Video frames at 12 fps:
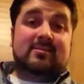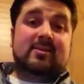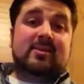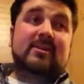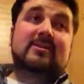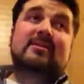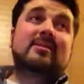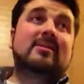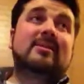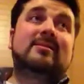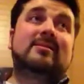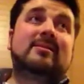So
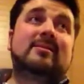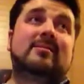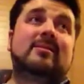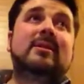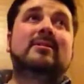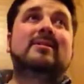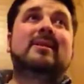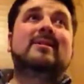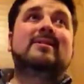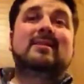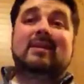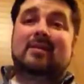you tend to like
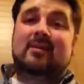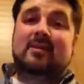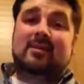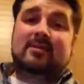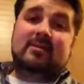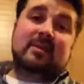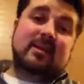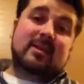set things.